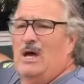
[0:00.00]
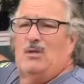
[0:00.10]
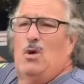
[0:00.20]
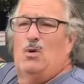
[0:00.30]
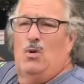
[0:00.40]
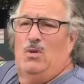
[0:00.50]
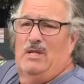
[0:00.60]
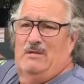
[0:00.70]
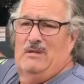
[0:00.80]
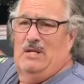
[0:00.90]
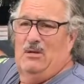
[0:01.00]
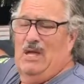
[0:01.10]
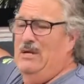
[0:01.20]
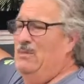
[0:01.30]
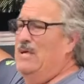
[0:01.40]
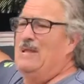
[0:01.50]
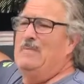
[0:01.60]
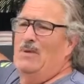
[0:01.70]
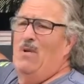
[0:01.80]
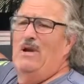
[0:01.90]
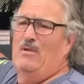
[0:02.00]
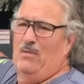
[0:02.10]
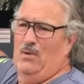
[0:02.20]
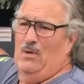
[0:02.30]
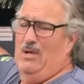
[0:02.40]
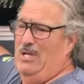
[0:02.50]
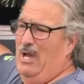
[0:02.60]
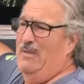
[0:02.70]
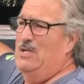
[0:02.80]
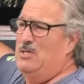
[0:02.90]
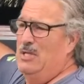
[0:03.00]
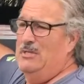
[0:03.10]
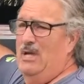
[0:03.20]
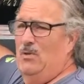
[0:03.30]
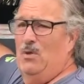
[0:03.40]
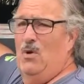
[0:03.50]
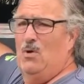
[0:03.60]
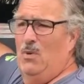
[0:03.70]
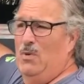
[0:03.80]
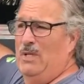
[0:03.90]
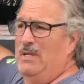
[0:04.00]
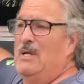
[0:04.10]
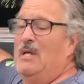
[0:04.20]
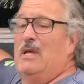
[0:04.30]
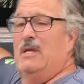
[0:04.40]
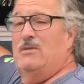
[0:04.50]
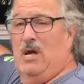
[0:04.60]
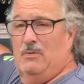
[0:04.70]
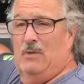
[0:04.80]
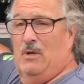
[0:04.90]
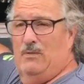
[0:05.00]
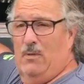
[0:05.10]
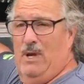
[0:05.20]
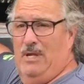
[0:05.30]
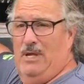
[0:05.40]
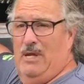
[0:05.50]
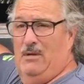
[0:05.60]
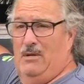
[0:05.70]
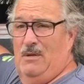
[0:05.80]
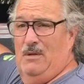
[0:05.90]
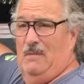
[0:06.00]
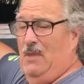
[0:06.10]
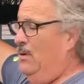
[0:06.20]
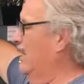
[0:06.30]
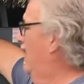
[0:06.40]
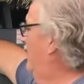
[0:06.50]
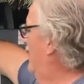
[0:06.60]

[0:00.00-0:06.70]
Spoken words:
Low cooling, and it had been running for a long time, and it shut down on low cooling. You topped off the radiator, okay?